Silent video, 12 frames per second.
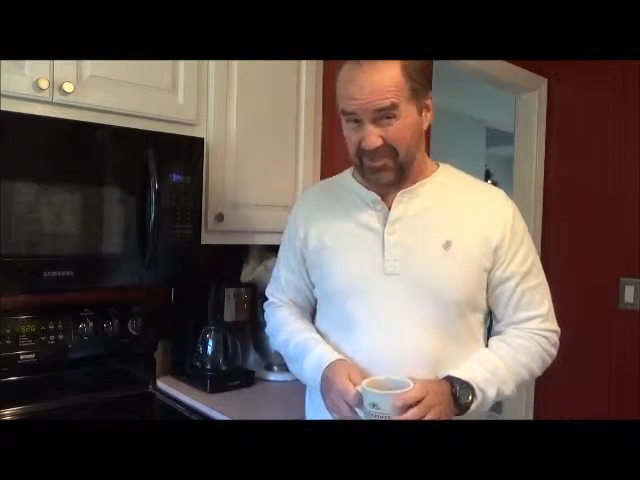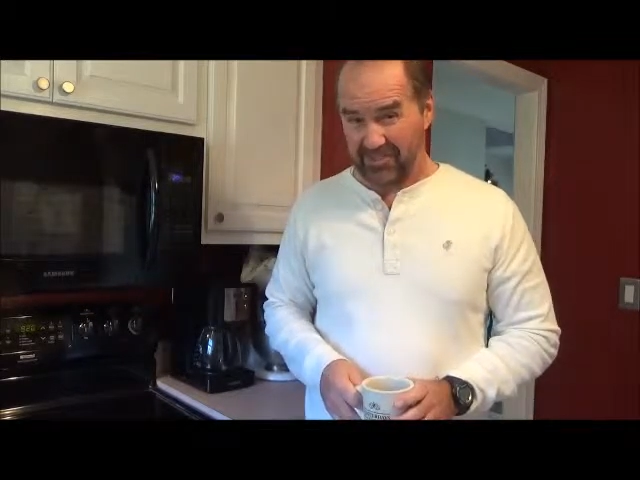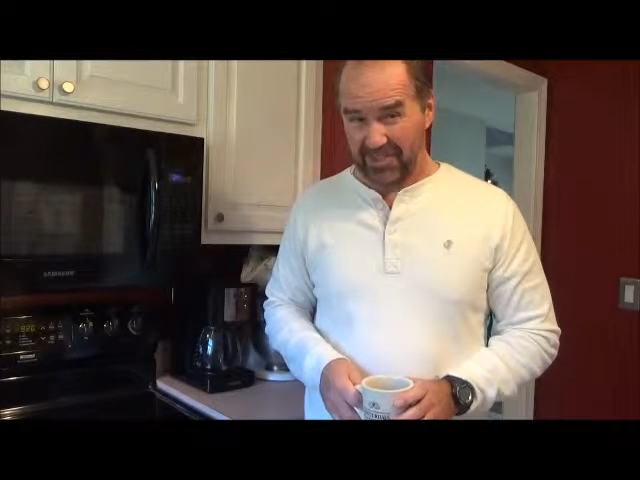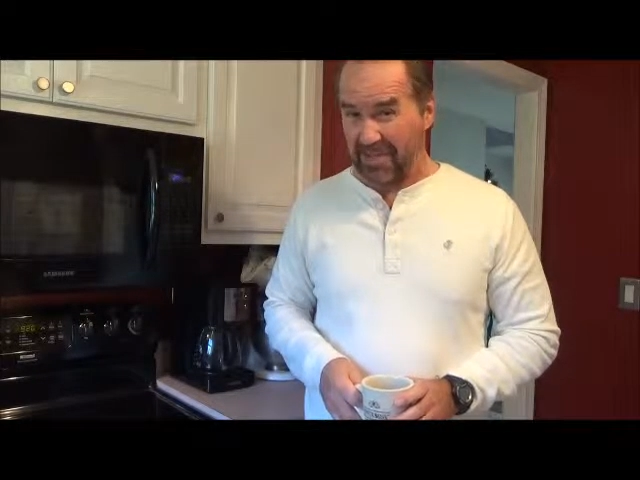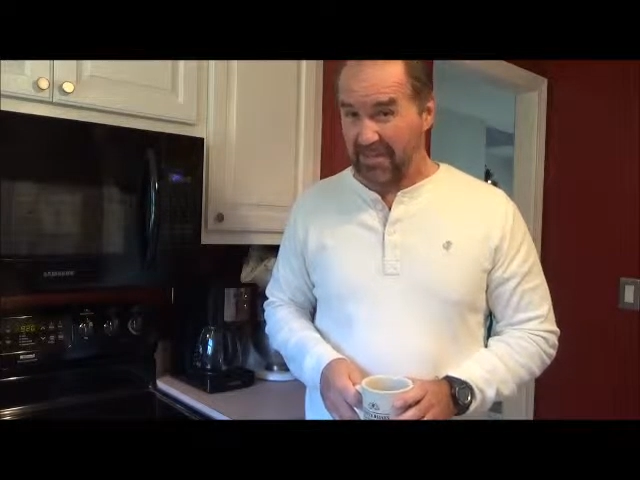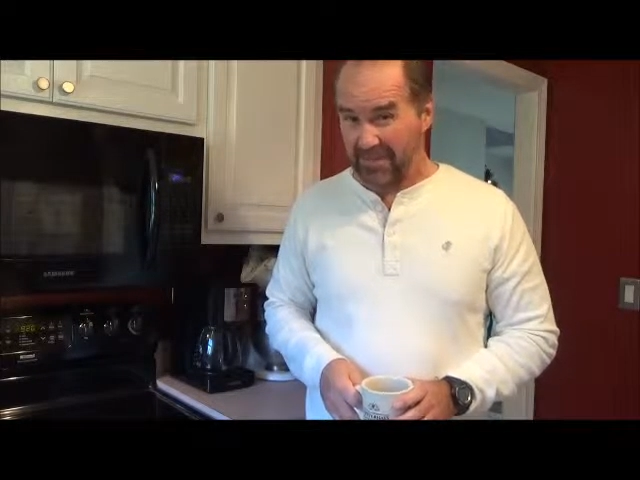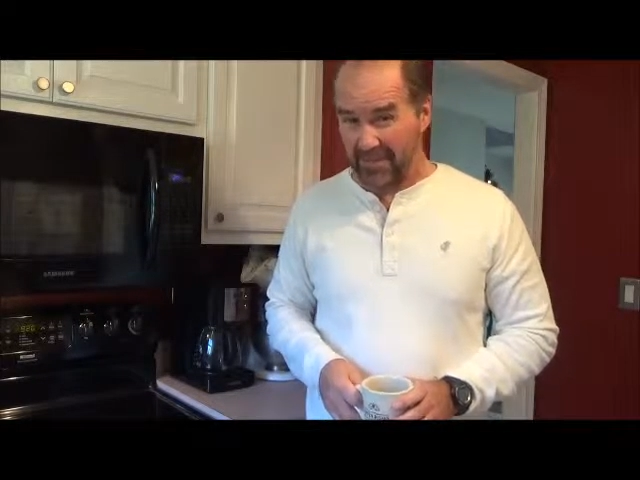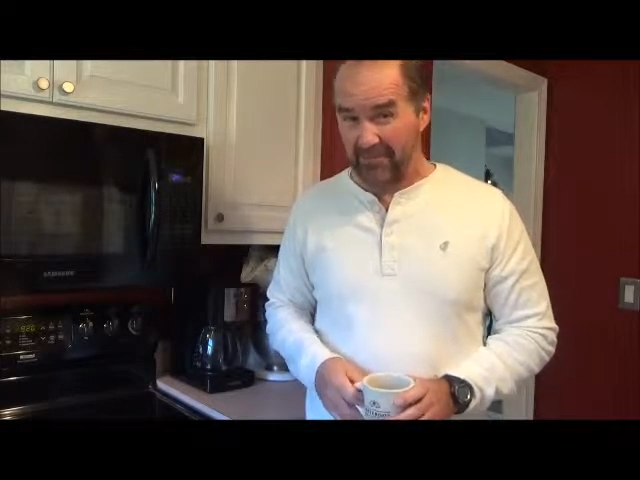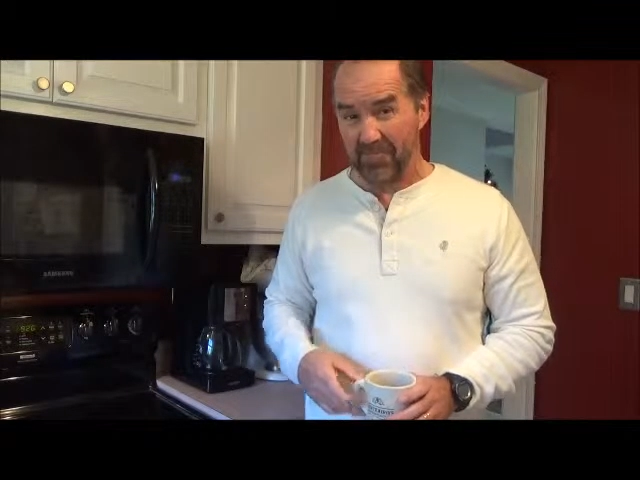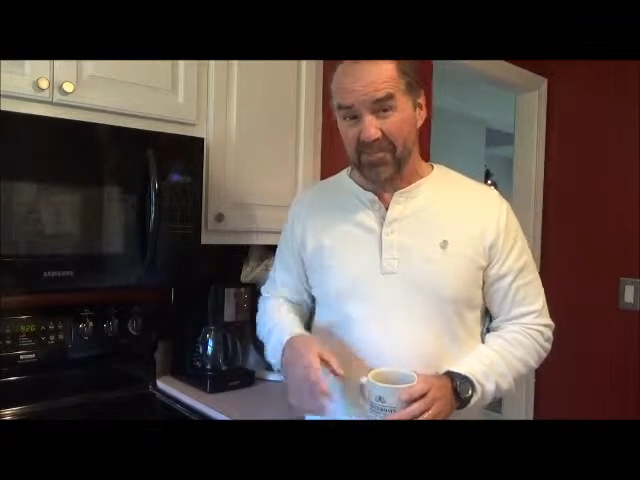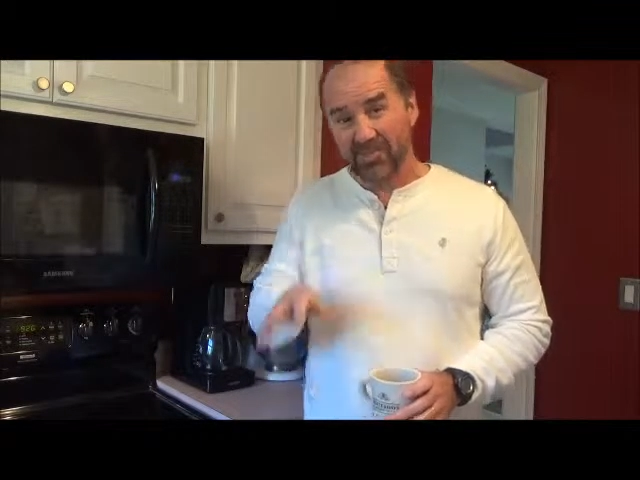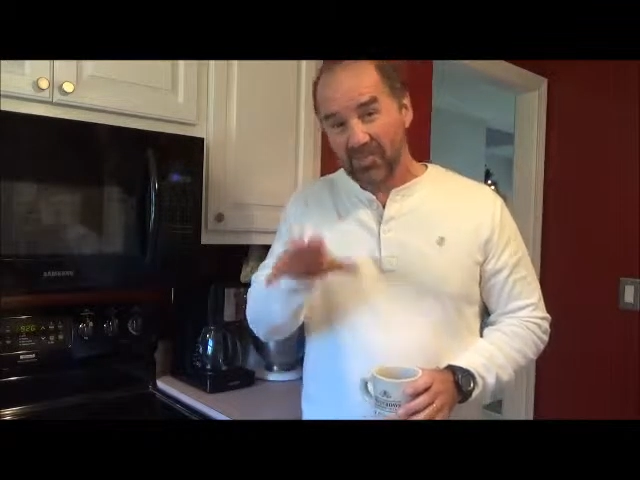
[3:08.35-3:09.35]
that's in
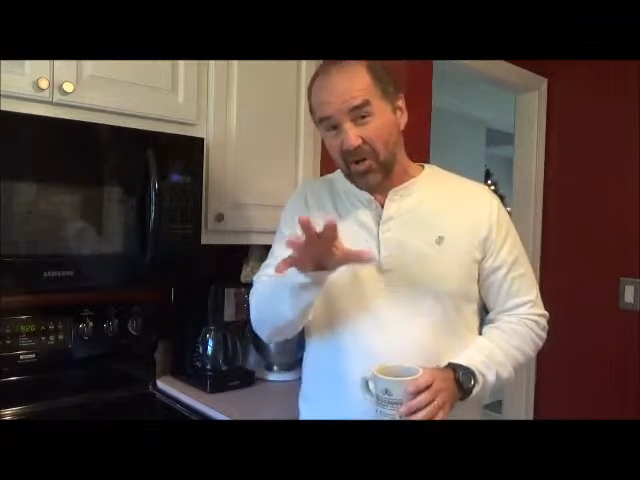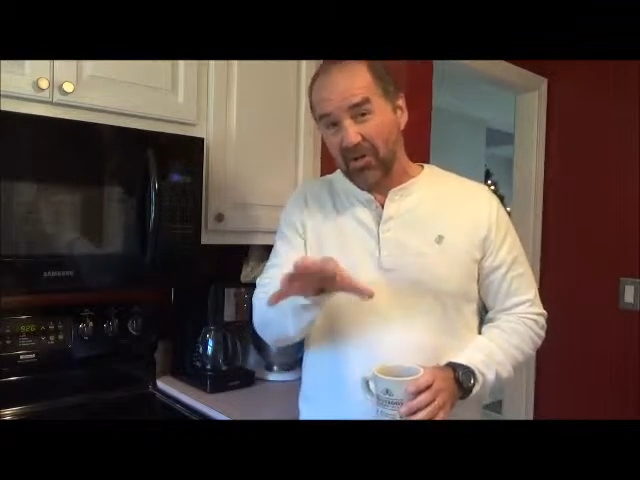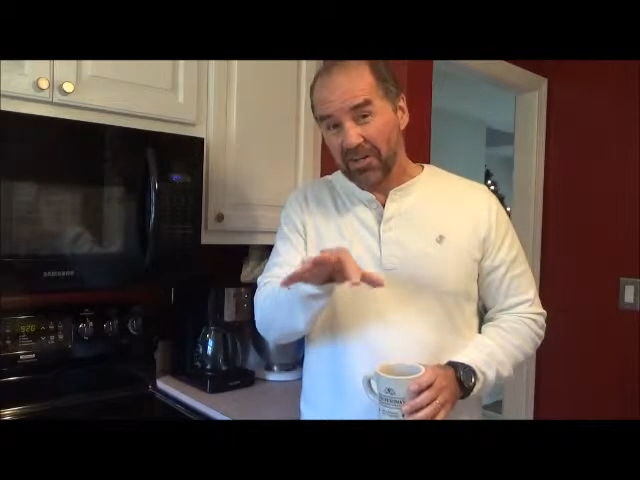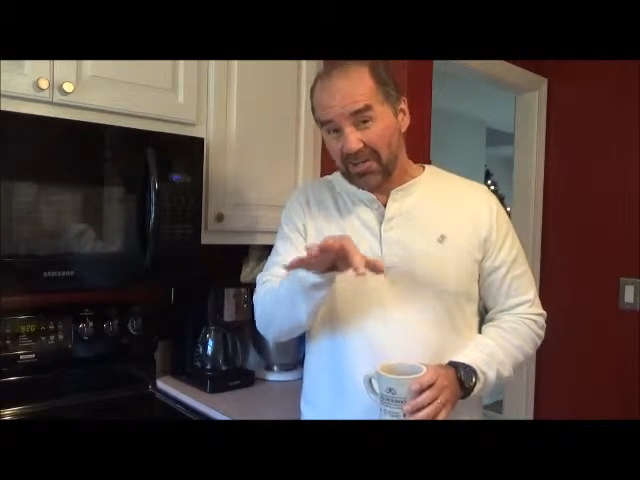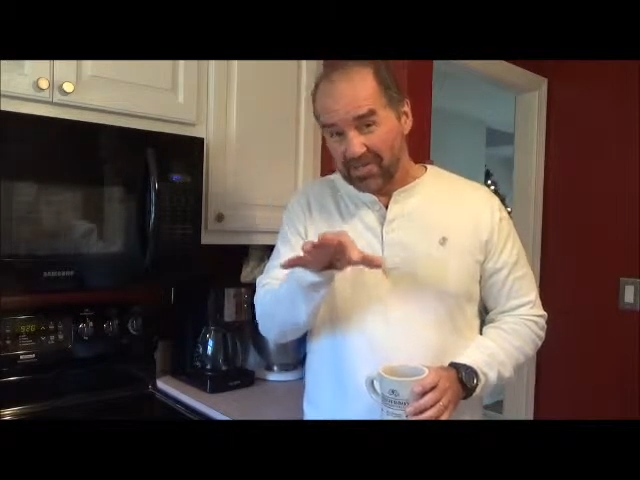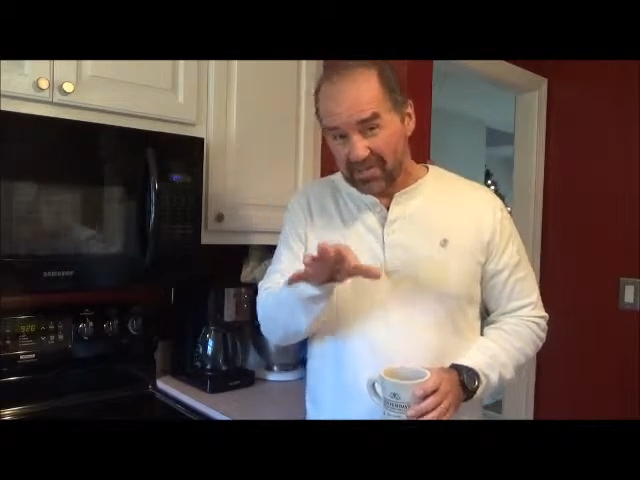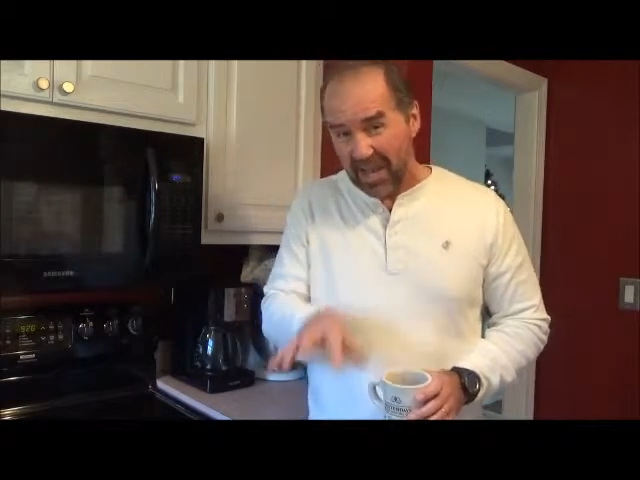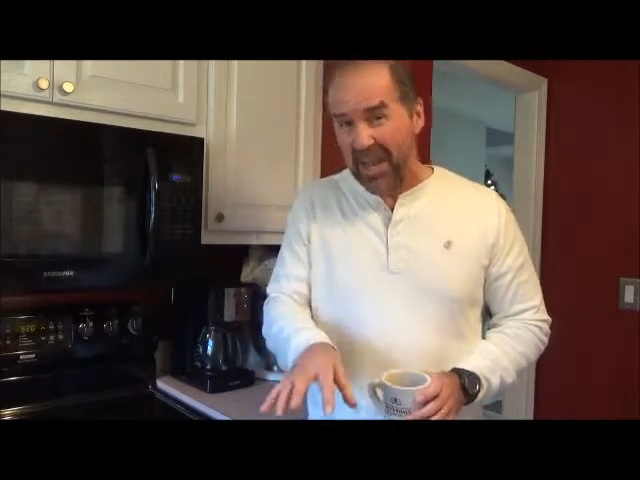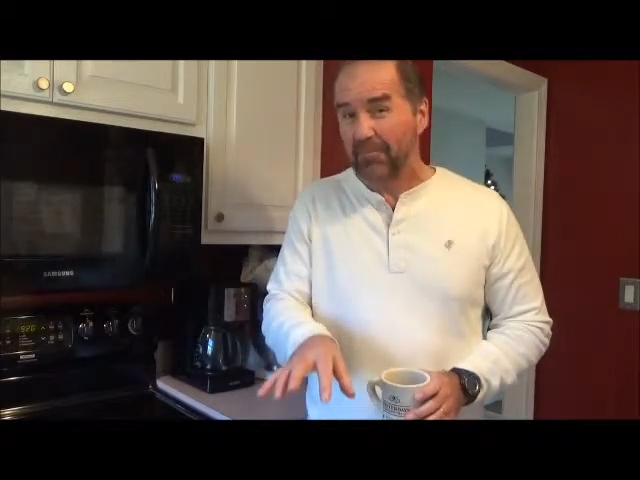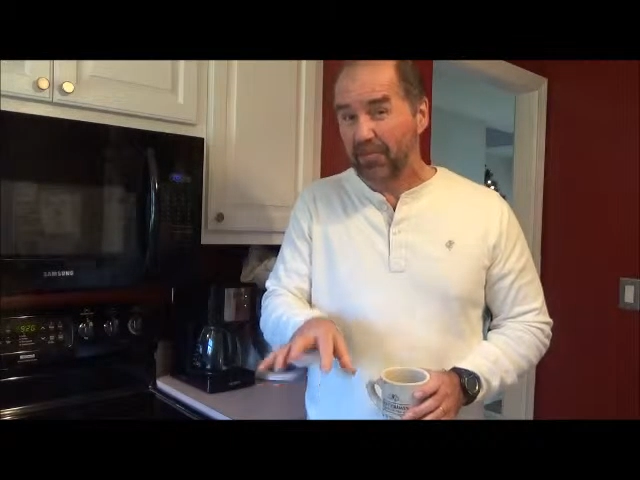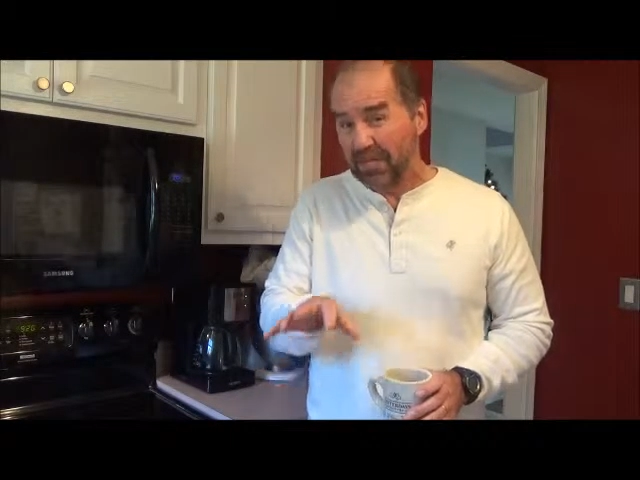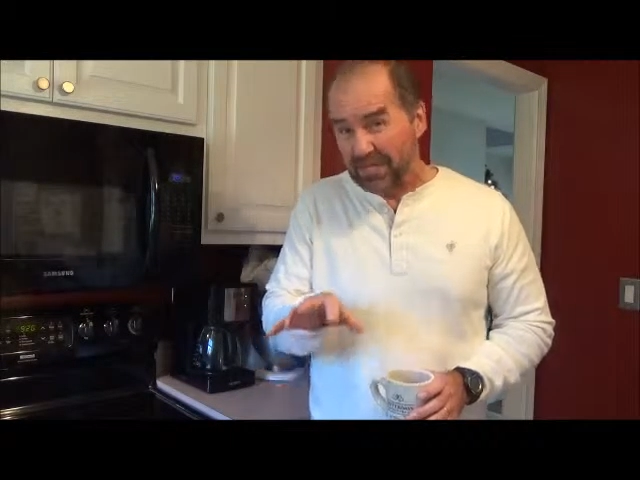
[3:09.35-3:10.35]
them and start
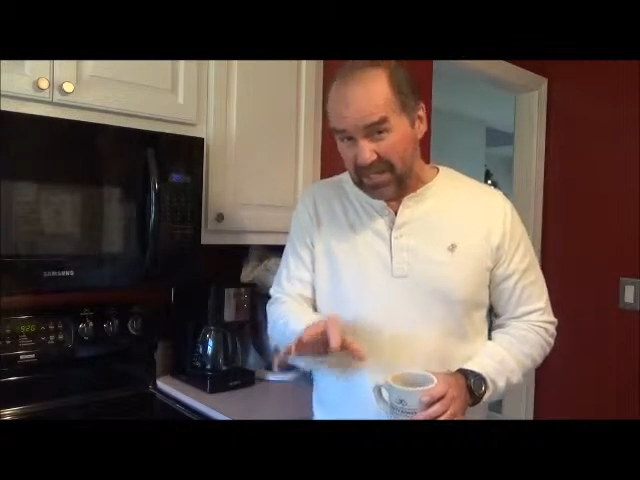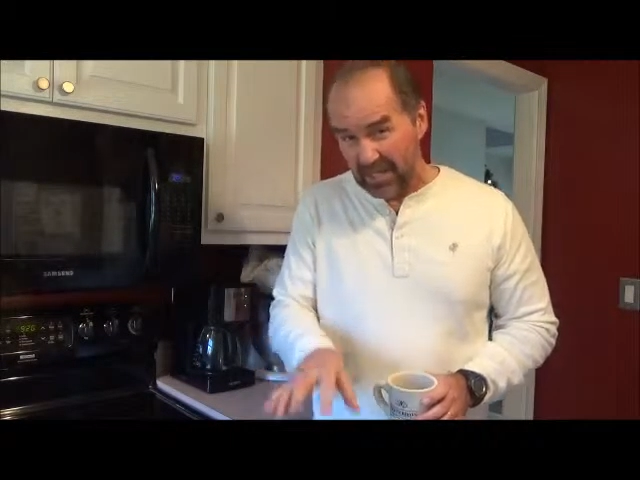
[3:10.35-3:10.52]
examining